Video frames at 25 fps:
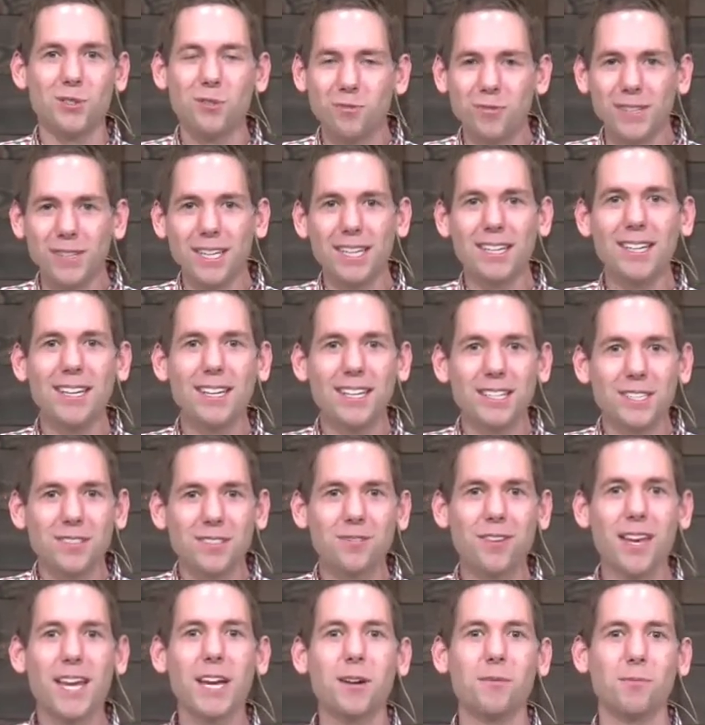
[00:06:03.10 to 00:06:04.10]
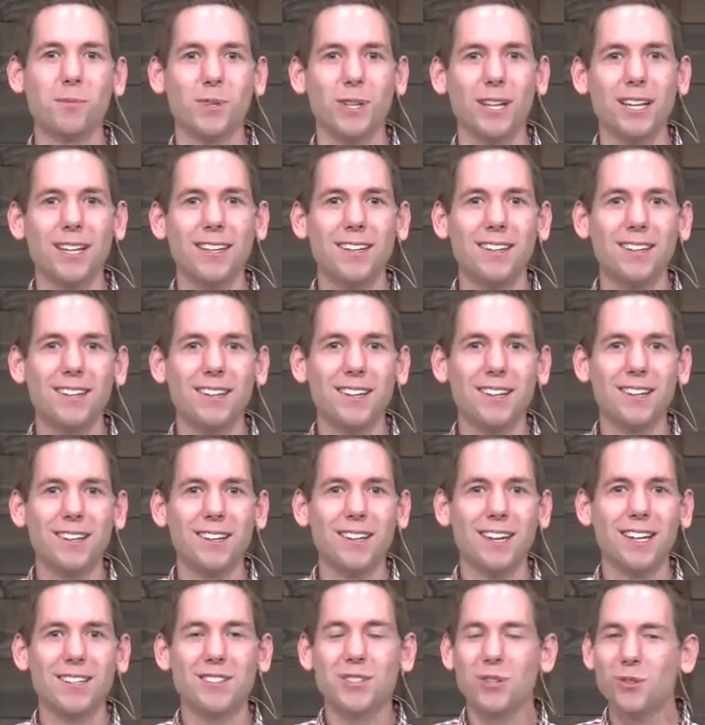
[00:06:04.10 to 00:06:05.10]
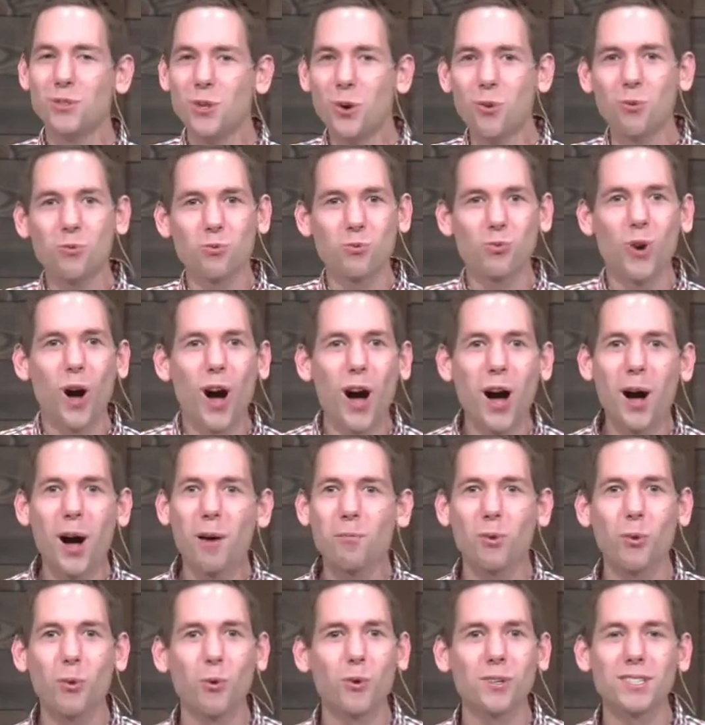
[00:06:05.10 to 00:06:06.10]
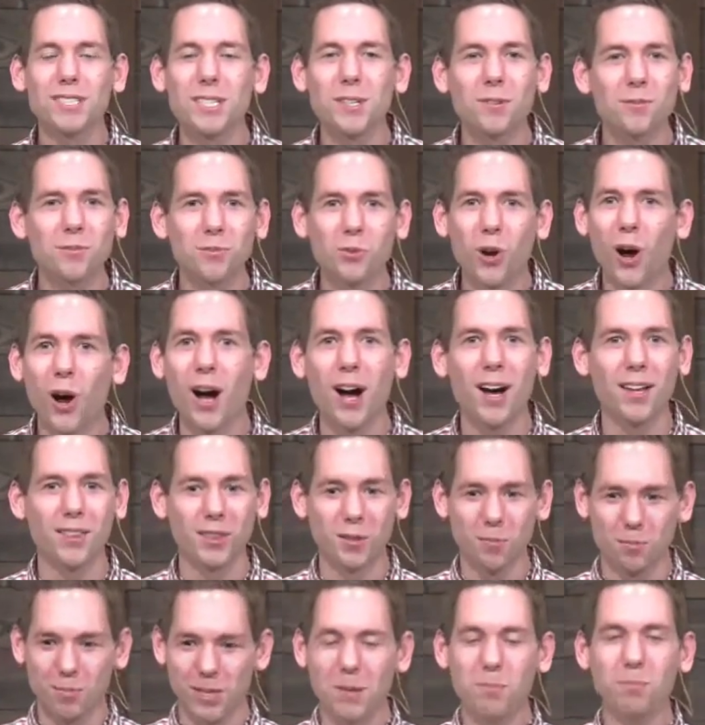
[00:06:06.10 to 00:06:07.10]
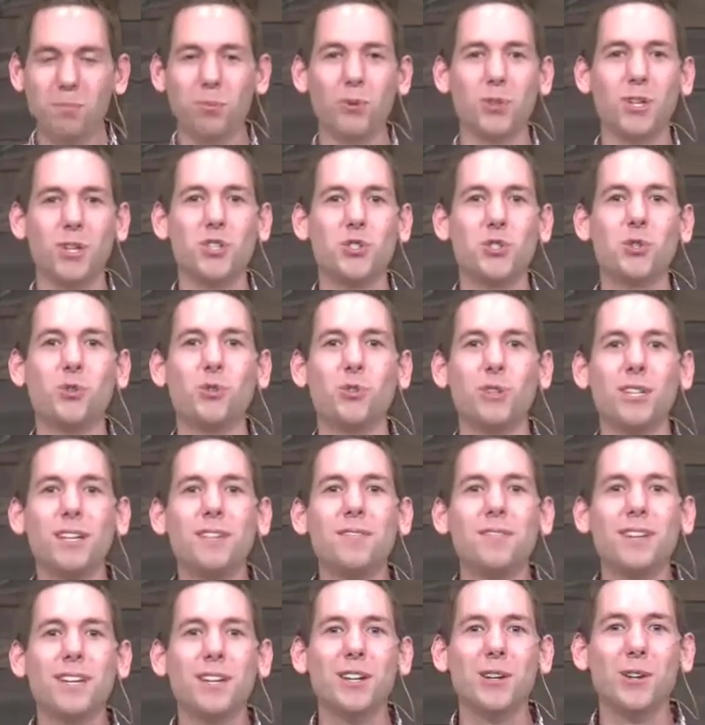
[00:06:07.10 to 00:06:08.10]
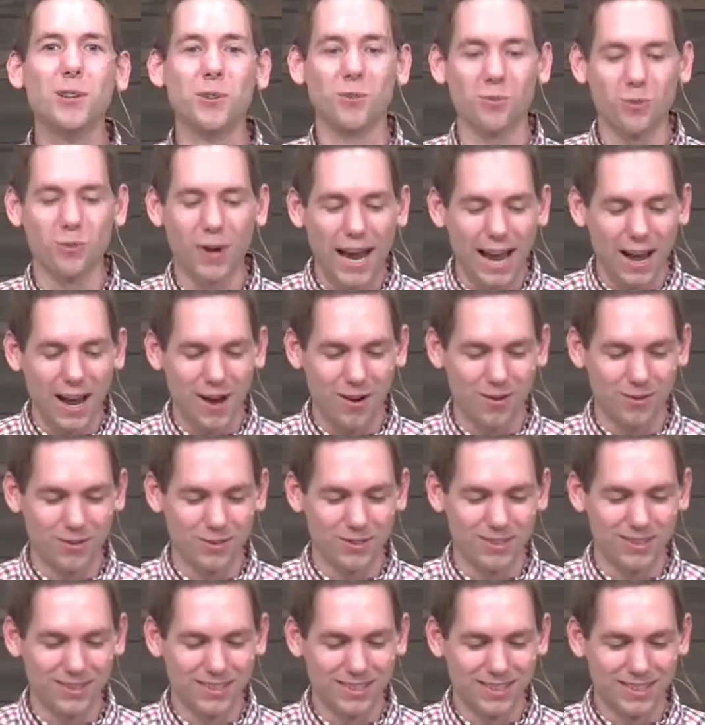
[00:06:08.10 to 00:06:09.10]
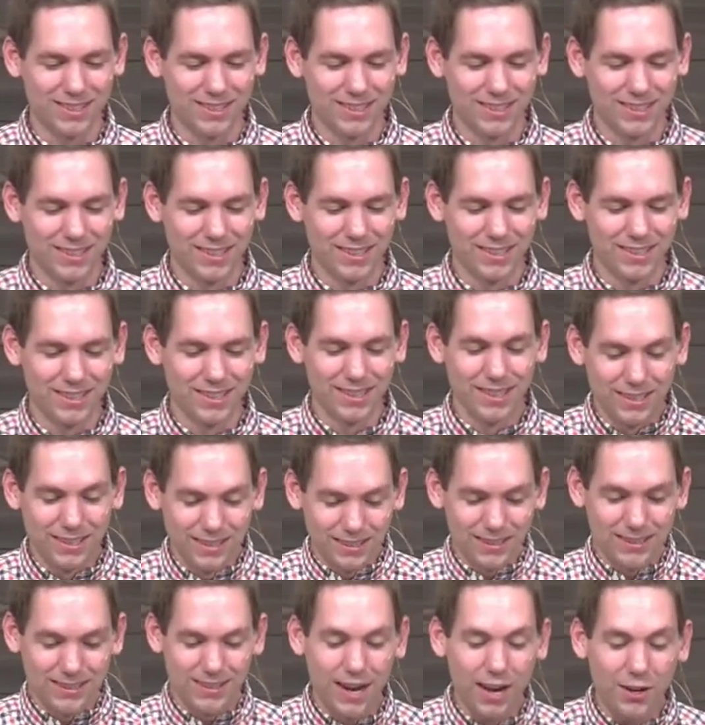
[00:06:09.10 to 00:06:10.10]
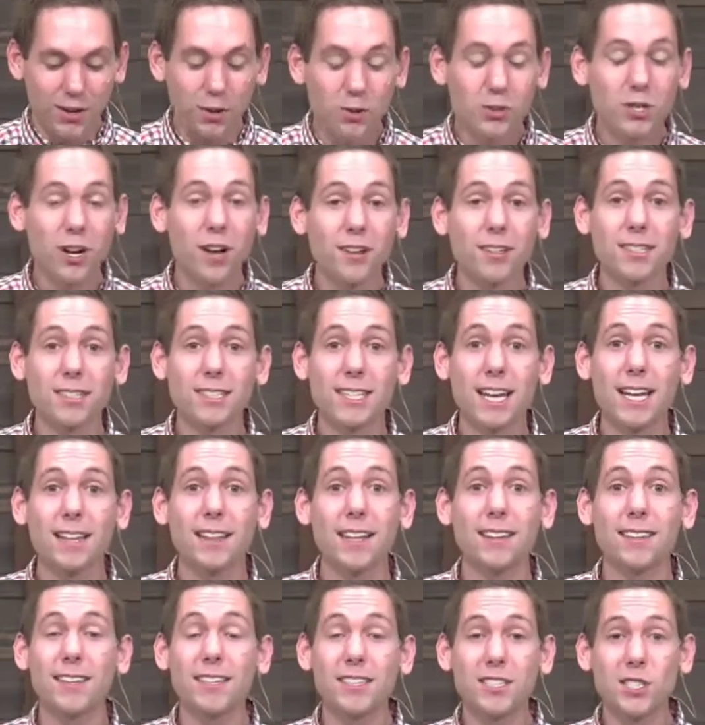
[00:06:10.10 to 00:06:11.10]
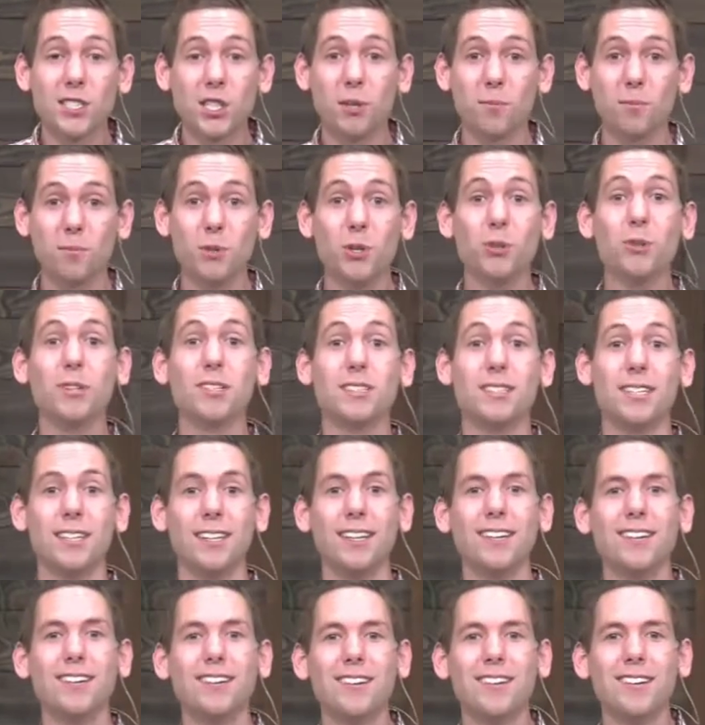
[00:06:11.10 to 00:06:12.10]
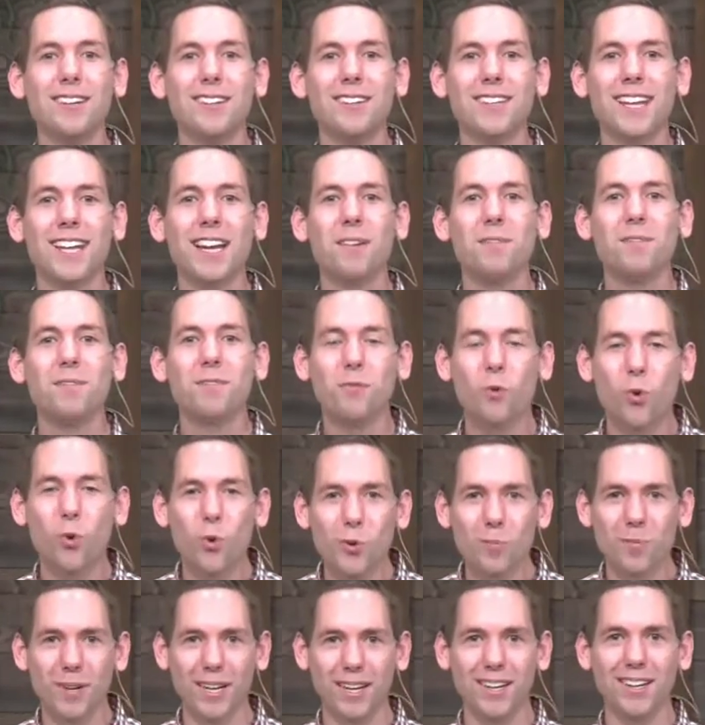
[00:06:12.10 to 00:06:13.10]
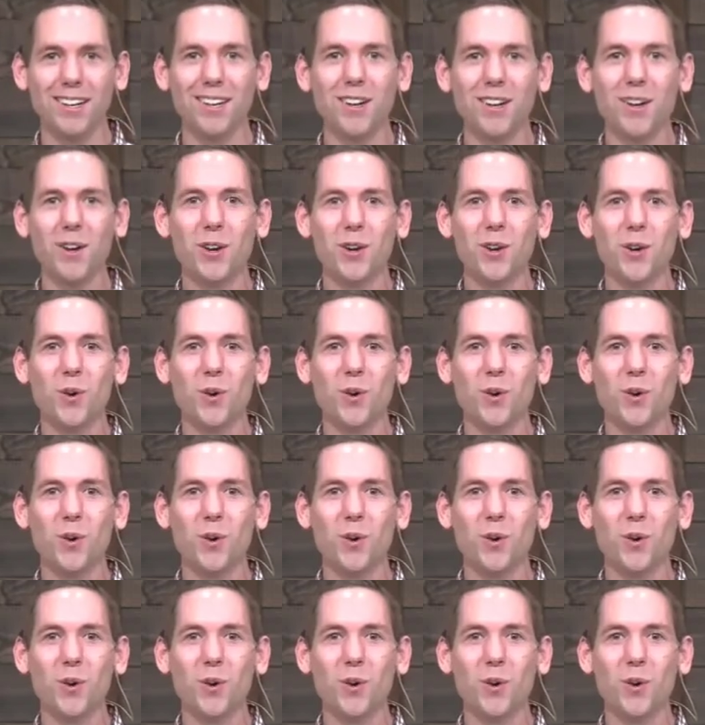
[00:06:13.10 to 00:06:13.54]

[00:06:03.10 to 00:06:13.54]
to feed his family. And so don't rob or defraud the people that you're living around. God goes on to say that this community that I'm forming